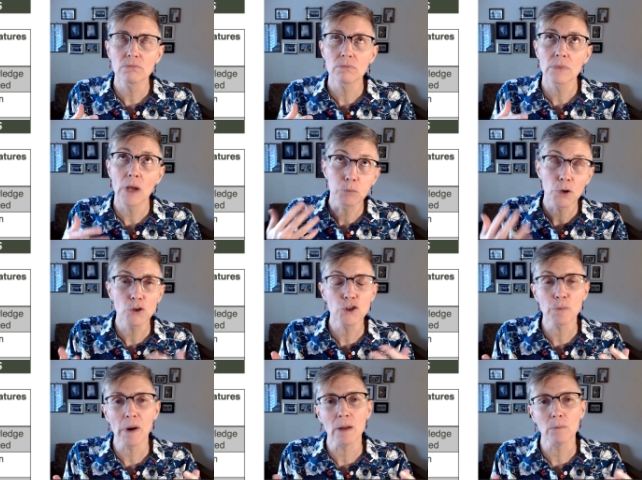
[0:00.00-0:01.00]
approach
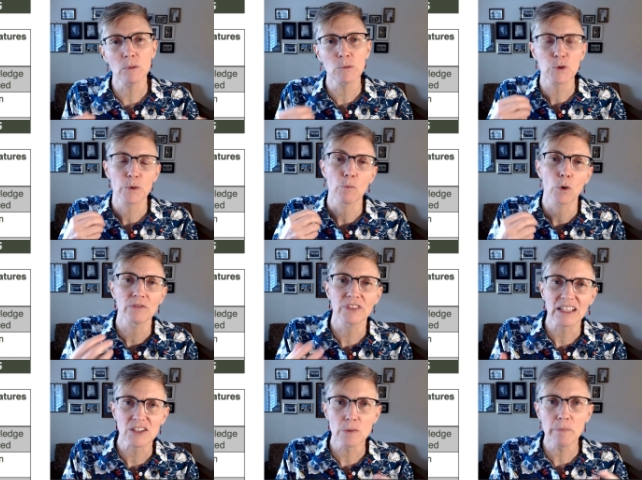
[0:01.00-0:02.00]
problems with more
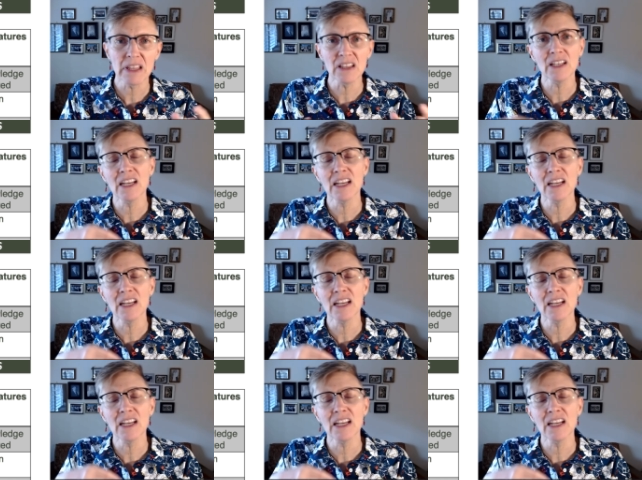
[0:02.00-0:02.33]
flexibility.